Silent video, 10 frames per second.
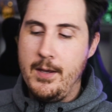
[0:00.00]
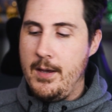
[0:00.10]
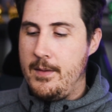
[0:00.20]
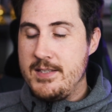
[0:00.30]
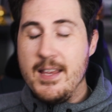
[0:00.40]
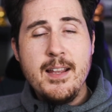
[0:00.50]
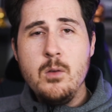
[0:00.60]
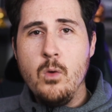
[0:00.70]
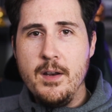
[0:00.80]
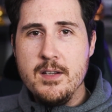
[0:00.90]
The second
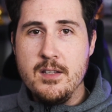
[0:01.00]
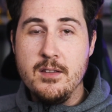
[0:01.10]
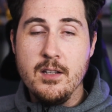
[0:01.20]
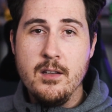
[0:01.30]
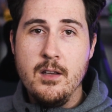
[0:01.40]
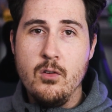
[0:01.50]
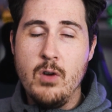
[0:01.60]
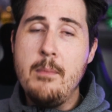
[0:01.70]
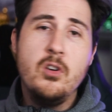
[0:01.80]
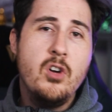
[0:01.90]
one is that the
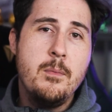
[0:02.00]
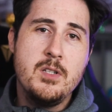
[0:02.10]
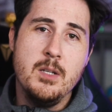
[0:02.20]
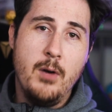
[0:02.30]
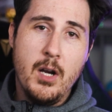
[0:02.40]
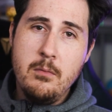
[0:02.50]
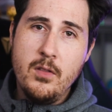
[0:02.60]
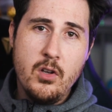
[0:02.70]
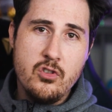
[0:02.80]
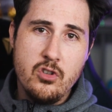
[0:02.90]
rubber grips on the bottom of the
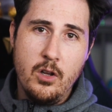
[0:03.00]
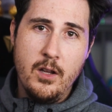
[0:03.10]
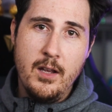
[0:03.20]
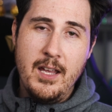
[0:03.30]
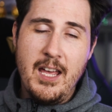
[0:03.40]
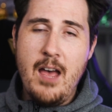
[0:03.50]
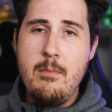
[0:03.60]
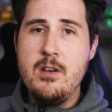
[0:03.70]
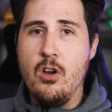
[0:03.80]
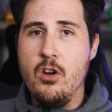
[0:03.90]
controller have
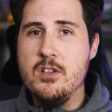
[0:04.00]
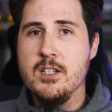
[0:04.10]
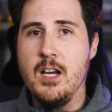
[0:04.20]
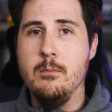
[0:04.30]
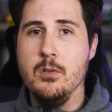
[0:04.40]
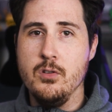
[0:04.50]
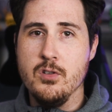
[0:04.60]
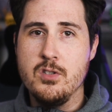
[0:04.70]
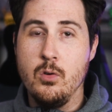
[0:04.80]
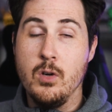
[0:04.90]
been known to come
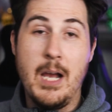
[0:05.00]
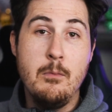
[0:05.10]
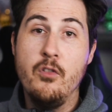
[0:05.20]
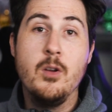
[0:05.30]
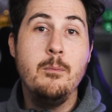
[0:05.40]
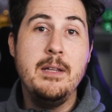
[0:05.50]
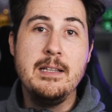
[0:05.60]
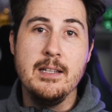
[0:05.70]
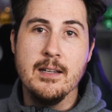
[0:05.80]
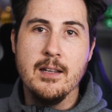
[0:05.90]
loose or come off
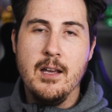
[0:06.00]
completely.